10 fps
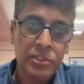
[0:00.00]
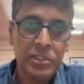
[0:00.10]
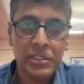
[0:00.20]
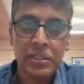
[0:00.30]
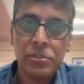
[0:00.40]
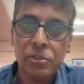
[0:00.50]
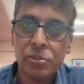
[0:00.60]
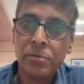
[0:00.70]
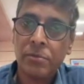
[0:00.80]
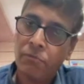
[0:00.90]
This
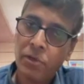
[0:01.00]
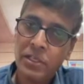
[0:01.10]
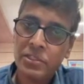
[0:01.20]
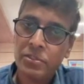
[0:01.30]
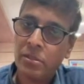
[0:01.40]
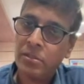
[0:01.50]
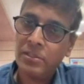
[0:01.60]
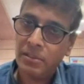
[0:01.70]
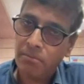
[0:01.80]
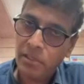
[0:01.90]
also works on
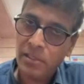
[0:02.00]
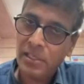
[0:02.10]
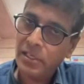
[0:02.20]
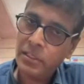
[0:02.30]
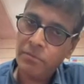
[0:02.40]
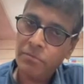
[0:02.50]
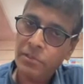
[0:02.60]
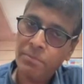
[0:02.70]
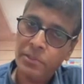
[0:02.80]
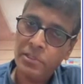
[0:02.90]
the similar
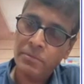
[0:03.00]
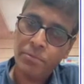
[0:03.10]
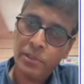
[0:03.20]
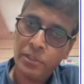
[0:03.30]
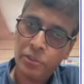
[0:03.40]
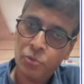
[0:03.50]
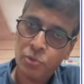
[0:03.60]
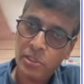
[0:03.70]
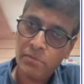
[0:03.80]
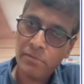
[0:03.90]
connectivity principle. The
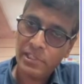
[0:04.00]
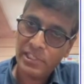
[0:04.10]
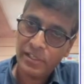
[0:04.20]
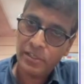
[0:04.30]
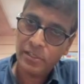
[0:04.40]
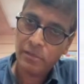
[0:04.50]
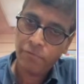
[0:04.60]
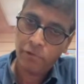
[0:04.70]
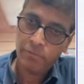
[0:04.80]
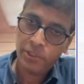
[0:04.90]
user will send the
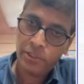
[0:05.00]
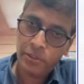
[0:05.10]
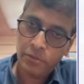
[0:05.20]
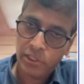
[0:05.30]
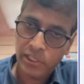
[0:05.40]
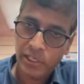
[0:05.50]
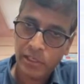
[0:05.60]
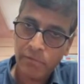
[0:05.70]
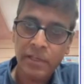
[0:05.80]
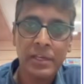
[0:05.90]
information to the
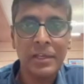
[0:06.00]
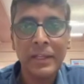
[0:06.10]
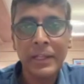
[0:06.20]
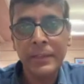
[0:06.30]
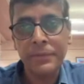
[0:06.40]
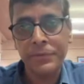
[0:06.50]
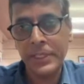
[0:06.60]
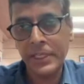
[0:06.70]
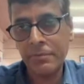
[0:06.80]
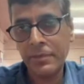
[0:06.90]
gateway.
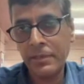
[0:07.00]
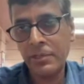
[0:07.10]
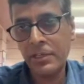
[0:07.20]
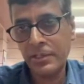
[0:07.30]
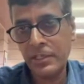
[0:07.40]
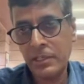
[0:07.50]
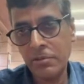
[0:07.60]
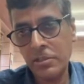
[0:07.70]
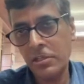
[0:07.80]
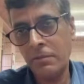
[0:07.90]
Gateway will
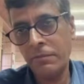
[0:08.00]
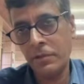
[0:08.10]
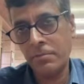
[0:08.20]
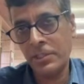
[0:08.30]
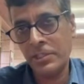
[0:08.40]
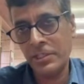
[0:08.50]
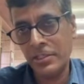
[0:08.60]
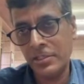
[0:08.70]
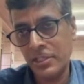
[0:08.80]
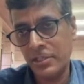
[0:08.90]
recover the information
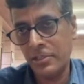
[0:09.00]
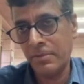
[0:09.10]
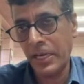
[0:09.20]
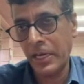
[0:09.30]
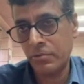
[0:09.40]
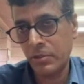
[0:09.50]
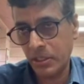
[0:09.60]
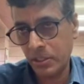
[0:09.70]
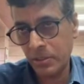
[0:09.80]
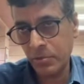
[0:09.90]
and send it back to
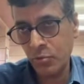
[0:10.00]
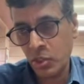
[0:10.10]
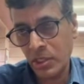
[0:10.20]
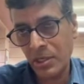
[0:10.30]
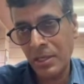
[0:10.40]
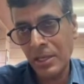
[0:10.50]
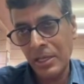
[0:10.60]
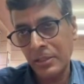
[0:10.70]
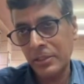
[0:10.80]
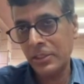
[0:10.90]
the other user.
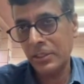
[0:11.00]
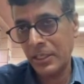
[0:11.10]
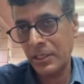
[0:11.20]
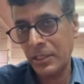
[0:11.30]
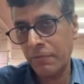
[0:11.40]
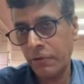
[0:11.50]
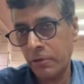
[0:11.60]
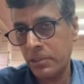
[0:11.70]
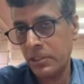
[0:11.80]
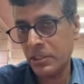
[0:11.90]
Then any
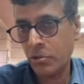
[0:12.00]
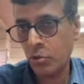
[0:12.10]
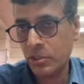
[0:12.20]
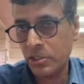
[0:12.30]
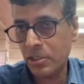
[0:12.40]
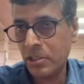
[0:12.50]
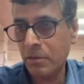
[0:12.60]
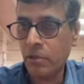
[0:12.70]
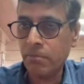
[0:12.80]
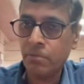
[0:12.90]
information originating
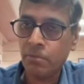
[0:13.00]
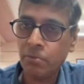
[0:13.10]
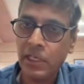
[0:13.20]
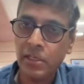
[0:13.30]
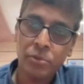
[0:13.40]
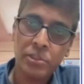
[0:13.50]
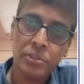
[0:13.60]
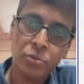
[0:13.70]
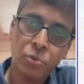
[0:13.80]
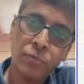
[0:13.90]
from the mobile user
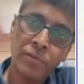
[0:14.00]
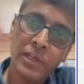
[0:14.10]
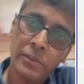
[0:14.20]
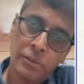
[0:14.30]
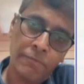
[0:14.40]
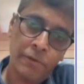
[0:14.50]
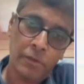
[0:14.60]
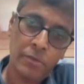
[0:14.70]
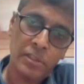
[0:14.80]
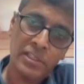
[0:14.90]
2 will also
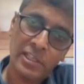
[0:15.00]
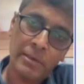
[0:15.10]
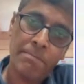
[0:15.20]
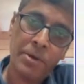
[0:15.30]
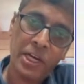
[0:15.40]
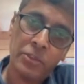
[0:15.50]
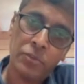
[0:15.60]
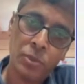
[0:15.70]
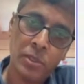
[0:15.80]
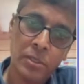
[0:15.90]
follow the same path
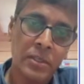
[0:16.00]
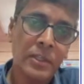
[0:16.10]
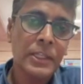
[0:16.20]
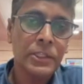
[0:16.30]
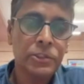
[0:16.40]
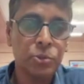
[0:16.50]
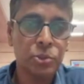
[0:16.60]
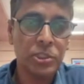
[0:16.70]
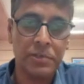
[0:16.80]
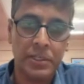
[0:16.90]
to the
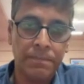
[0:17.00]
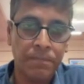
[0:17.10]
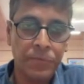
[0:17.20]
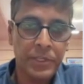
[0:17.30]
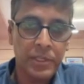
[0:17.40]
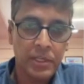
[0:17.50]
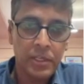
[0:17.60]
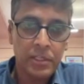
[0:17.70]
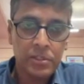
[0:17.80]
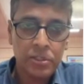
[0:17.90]
user 1.
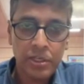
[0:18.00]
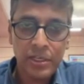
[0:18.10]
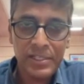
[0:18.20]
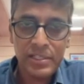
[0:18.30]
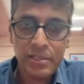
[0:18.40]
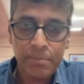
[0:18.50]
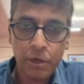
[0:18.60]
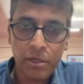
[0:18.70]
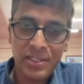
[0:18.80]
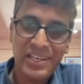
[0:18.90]
Third is the
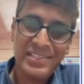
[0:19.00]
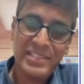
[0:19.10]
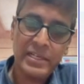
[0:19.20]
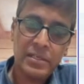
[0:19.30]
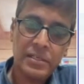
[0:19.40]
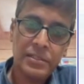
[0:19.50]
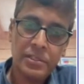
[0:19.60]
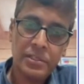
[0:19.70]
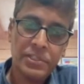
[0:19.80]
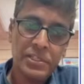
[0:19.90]
broadcast satellite
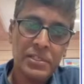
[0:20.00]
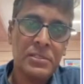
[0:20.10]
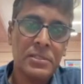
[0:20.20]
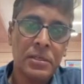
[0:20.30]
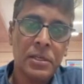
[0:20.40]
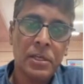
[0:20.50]
services.